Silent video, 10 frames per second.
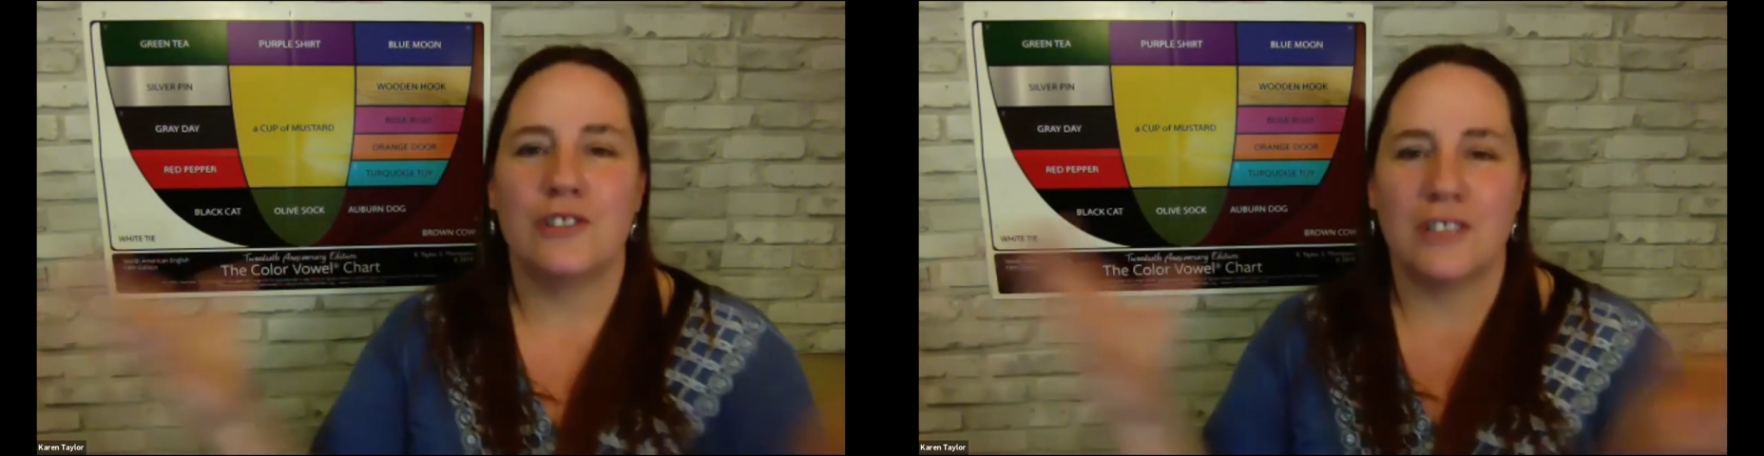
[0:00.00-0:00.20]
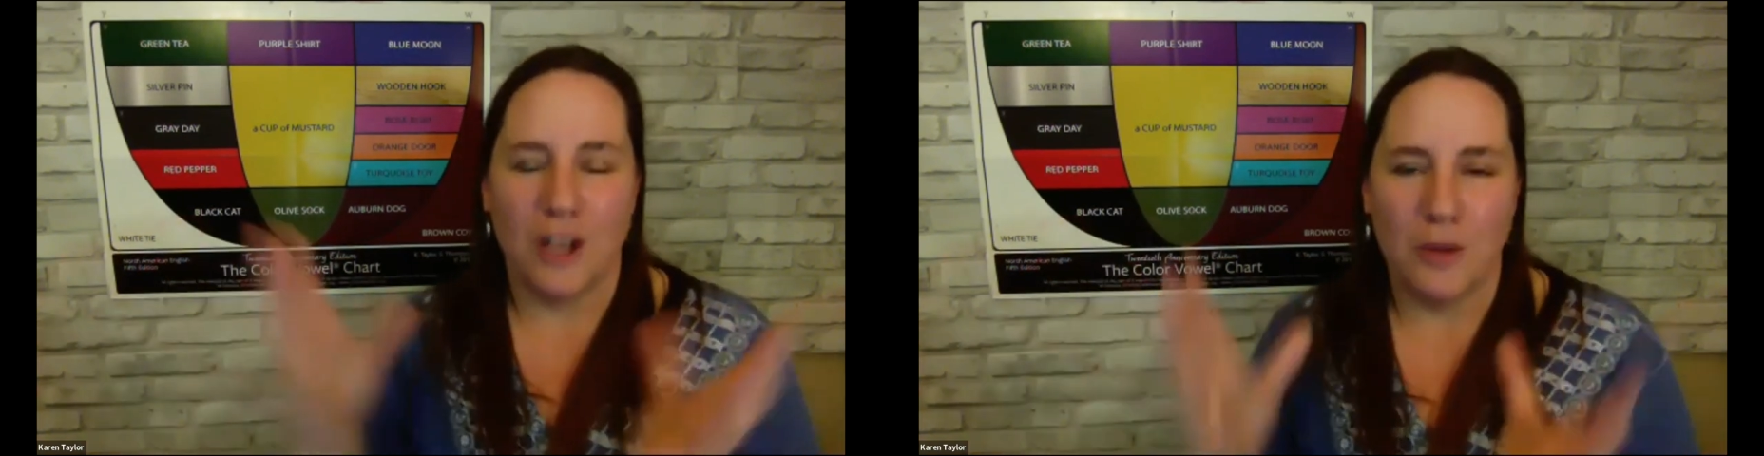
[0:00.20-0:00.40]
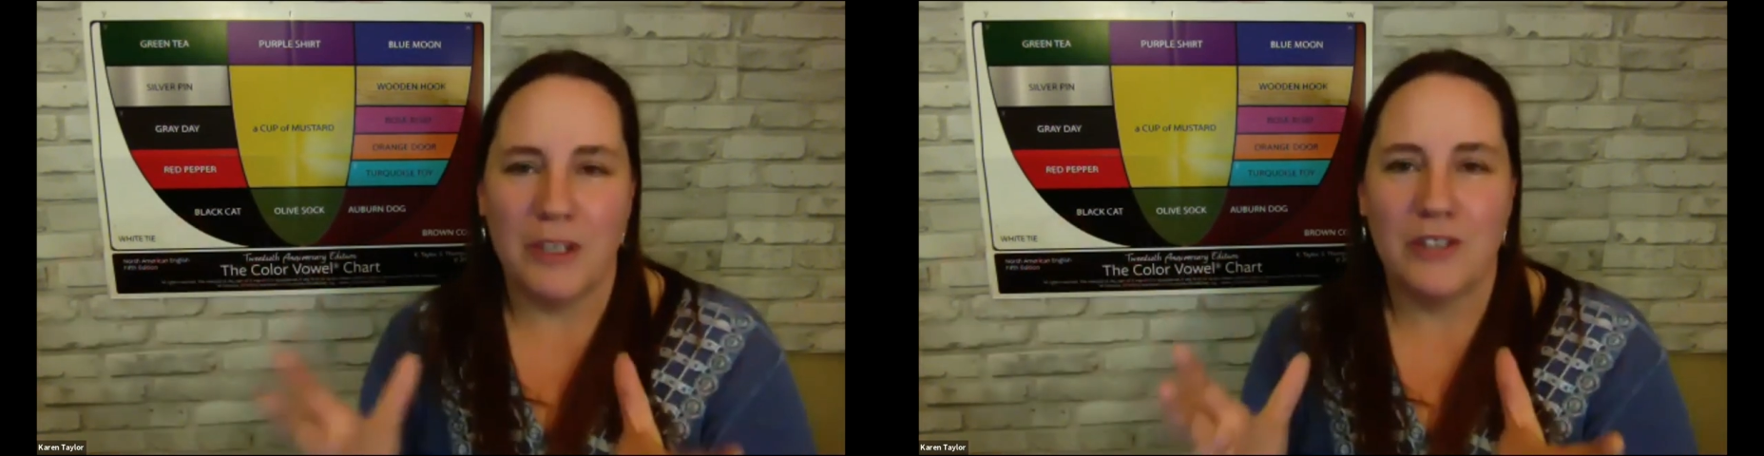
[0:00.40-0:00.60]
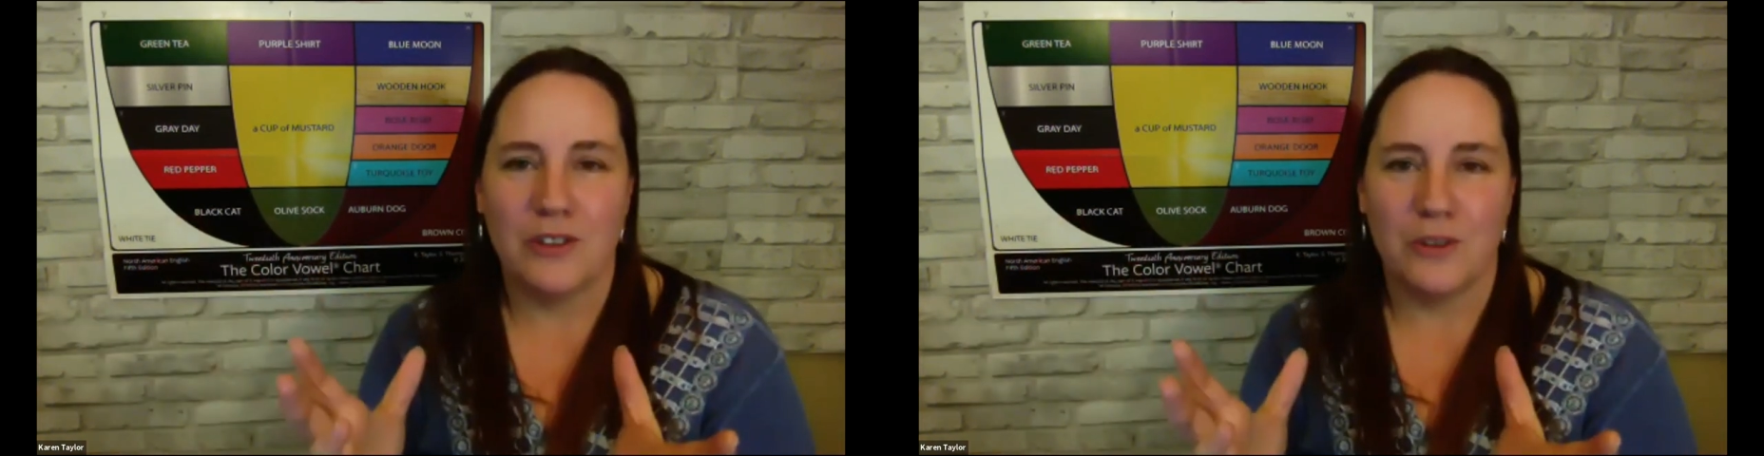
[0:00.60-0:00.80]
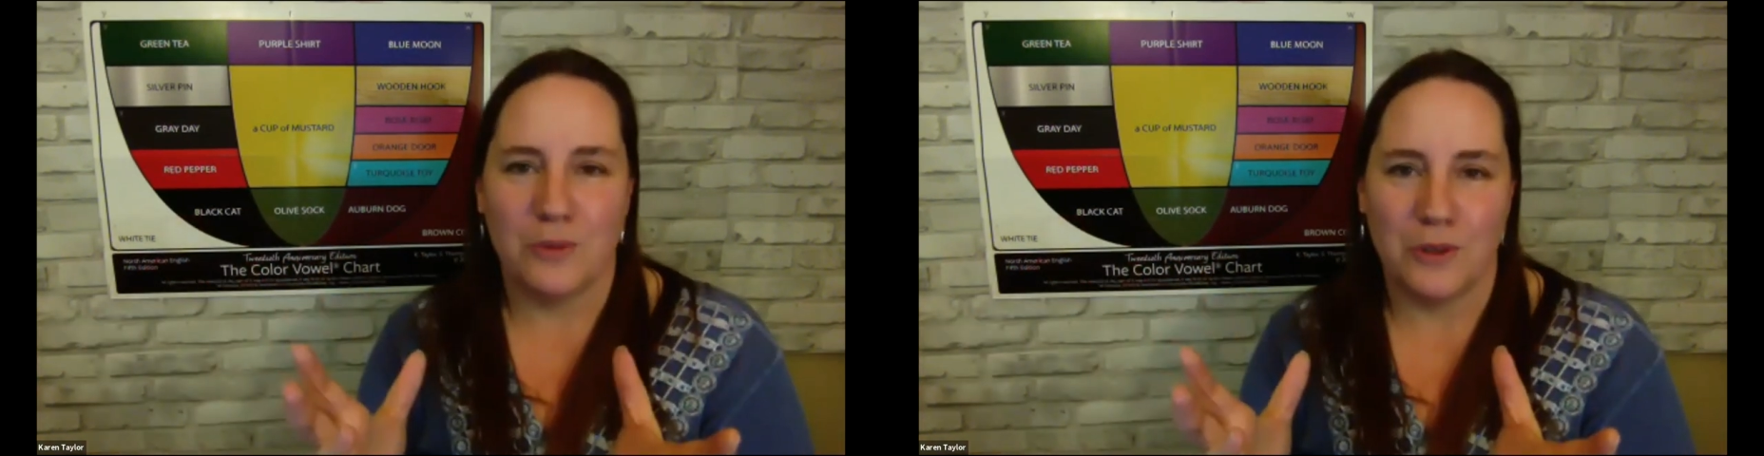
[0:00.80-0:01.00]
to come into
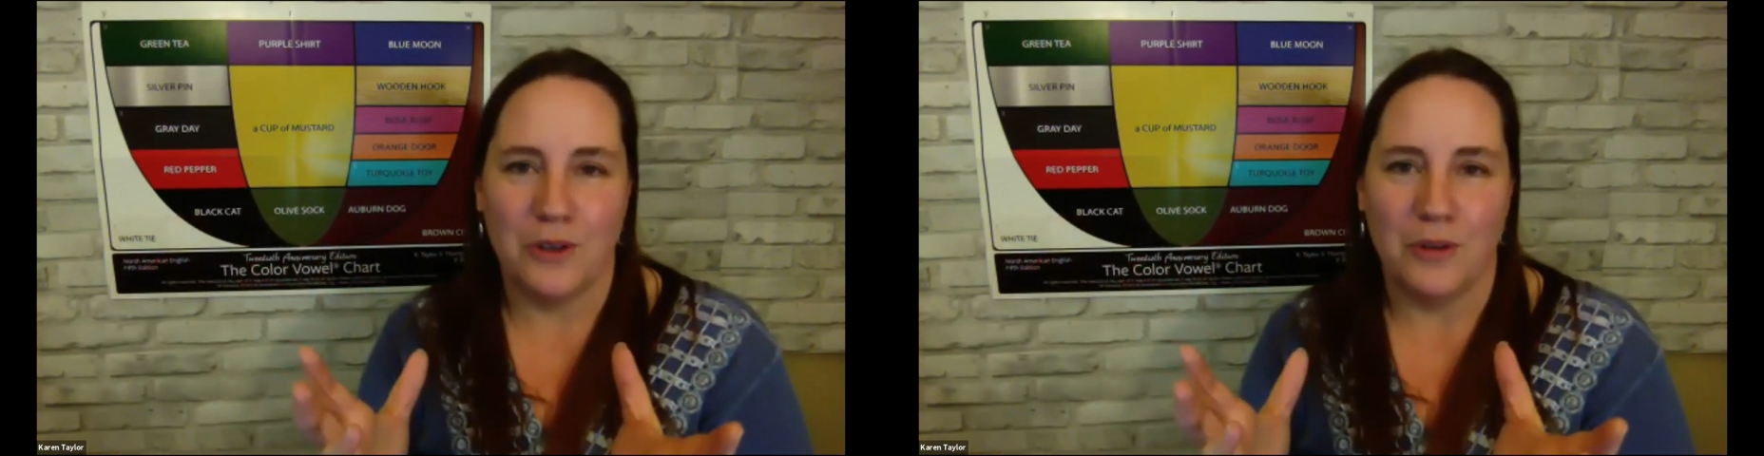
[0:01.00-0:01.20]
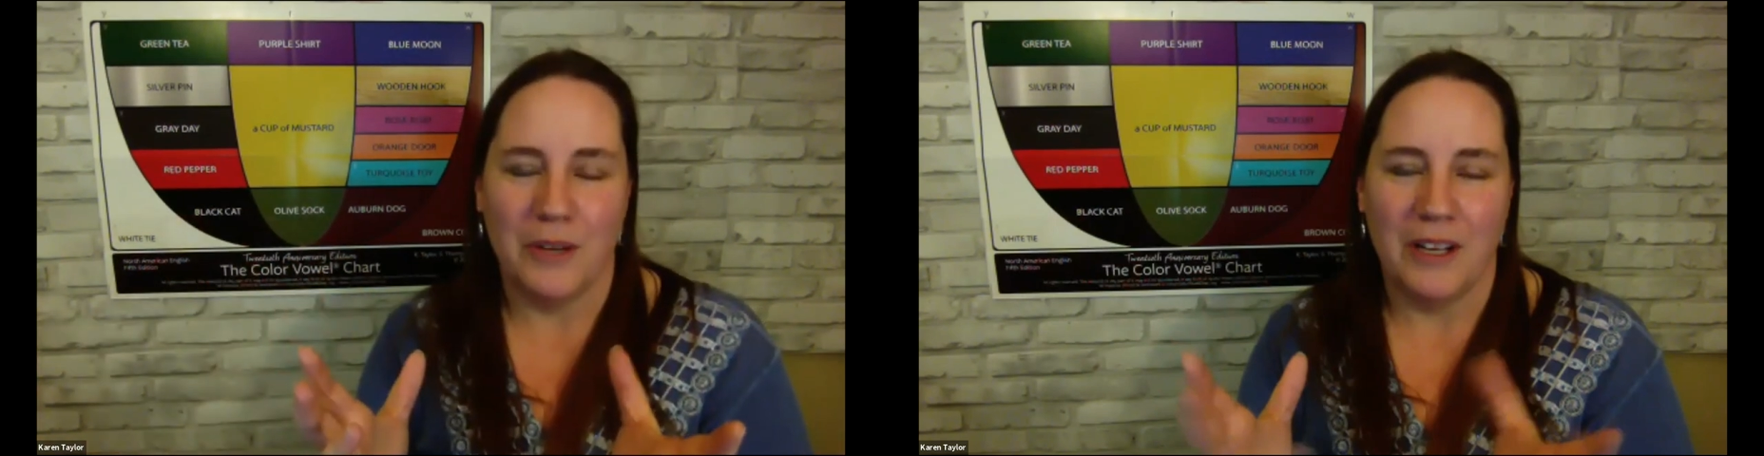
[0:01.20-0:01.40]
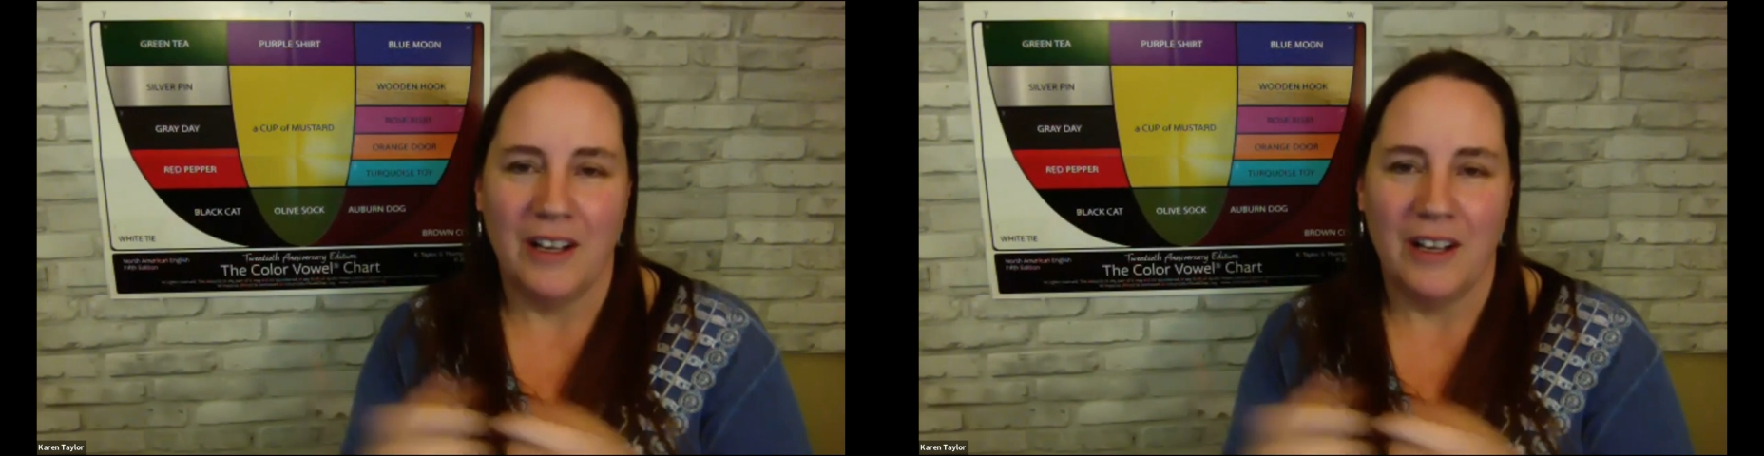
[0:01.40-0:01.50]
the room.